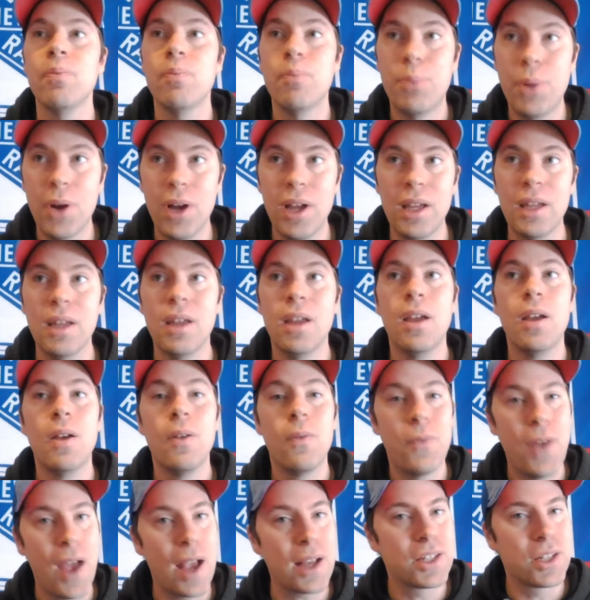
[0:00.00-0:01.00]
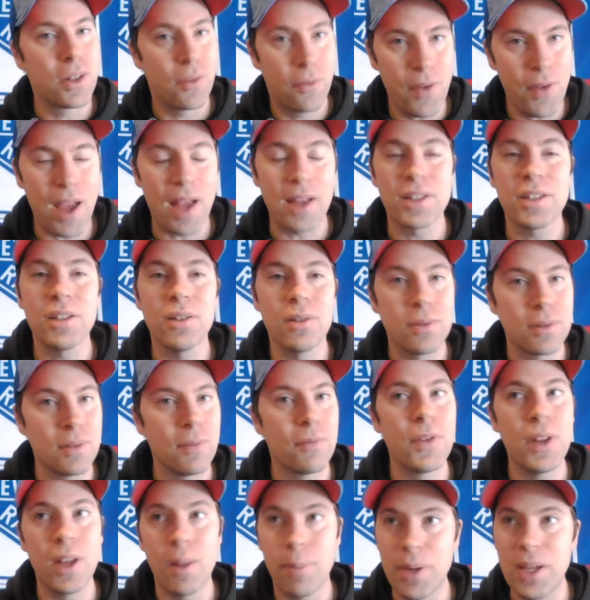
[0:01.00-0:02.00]
But facts are facts. You know,
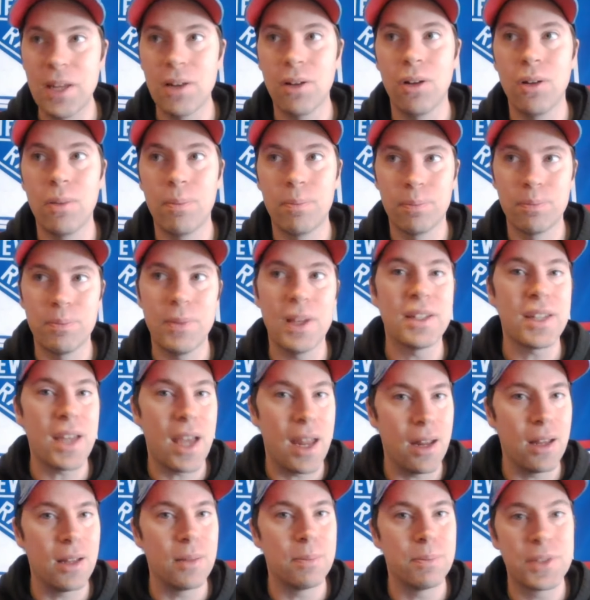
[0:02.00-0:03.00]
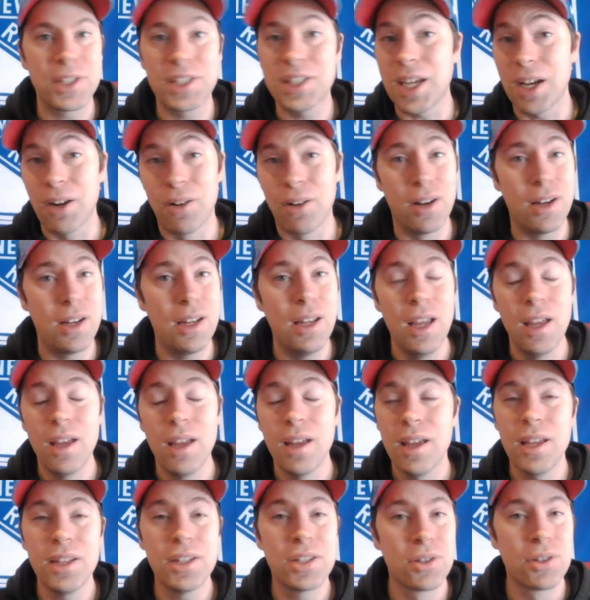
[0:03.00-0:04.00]
Filip Hedl has had a scary
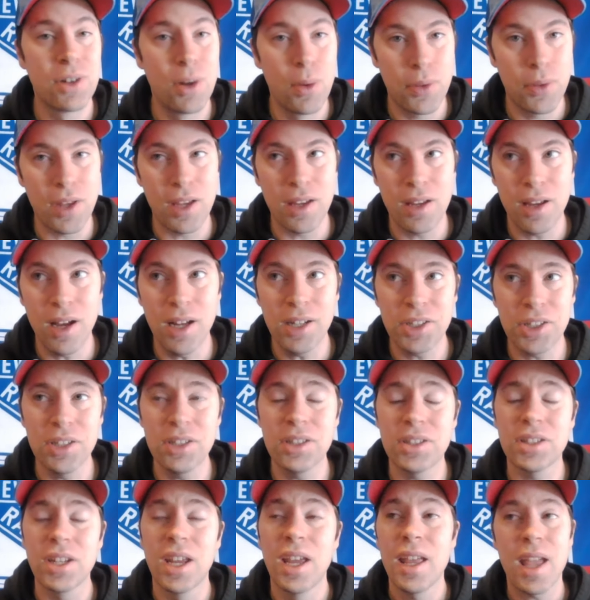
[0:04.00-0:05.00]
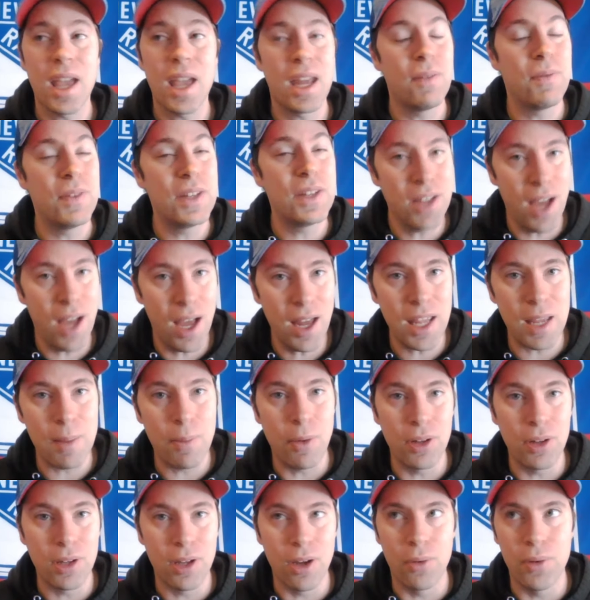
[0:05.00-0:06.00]
history with concussions. And if he's not
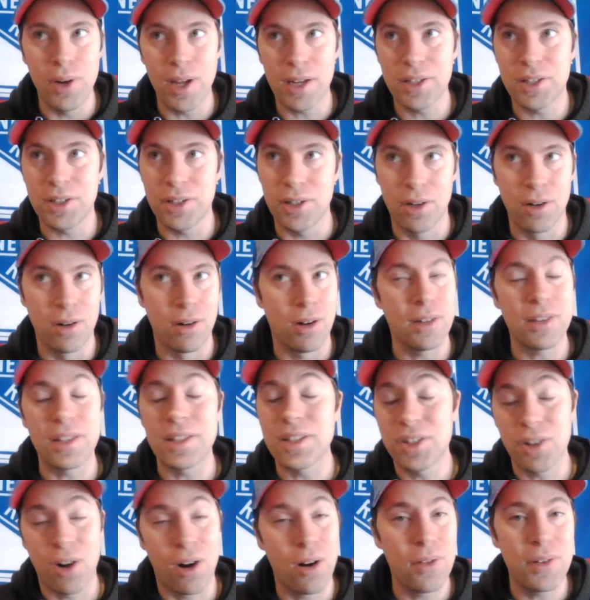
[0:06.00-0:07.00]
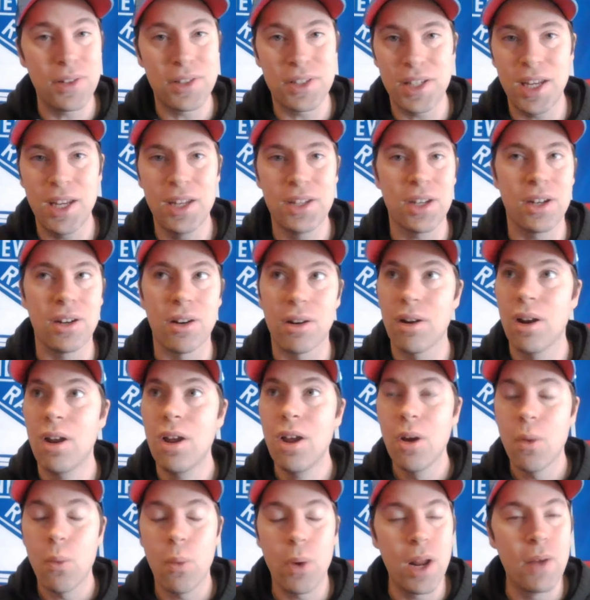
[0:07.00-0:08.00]
able to go next year or at the start of the season or
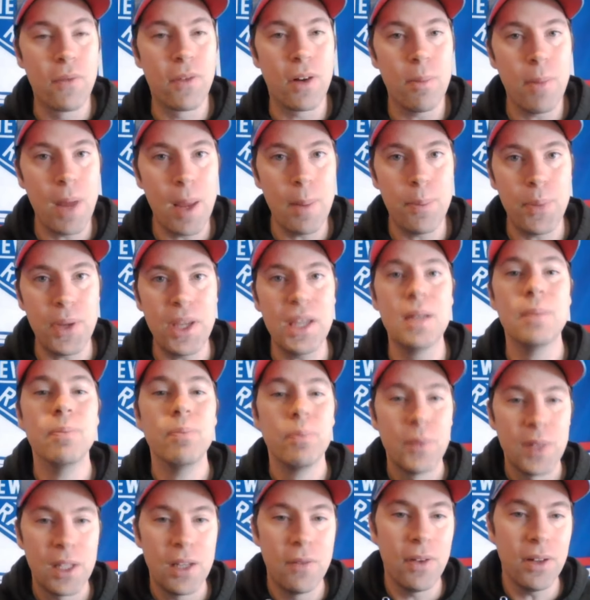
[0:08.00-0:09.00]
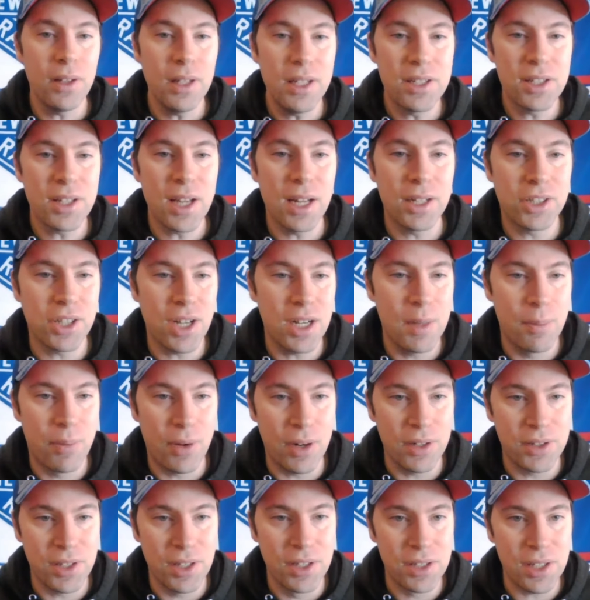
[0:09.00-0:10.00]
whatever it might be, you've at least got Jonny
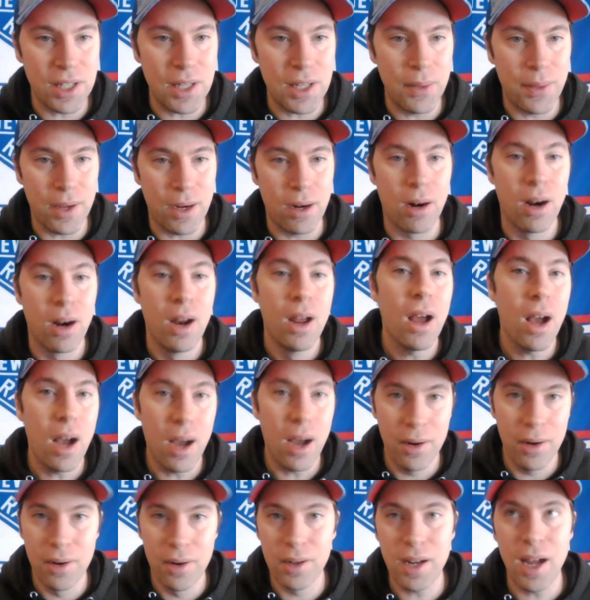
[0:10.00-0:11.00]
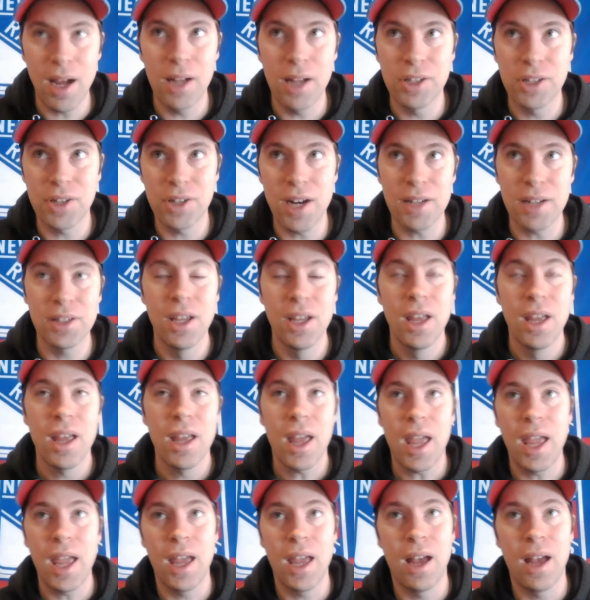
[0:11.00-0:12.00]
Brodzinski there under contract.
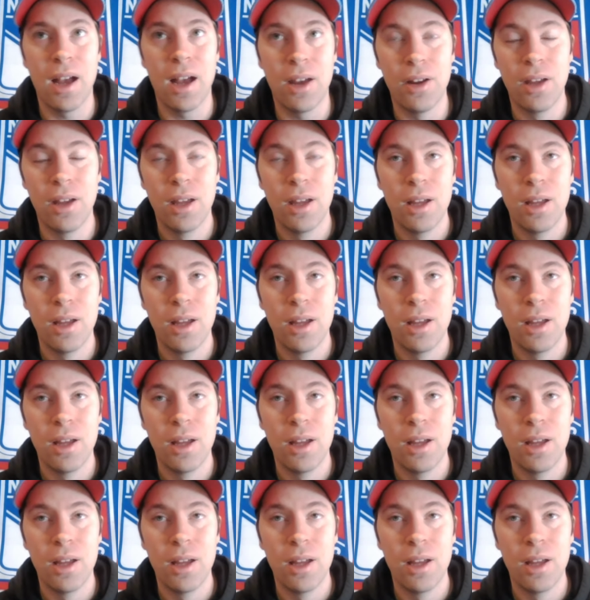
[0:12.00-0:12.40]
And,